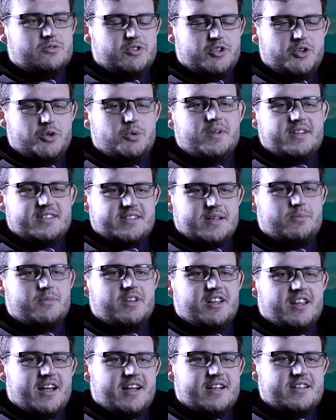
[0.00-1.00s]
new
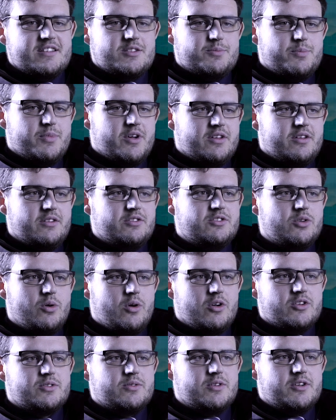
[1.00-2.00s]
assembly lines, but to
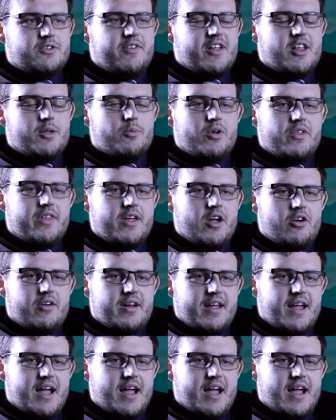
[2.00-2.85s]
also develop what they already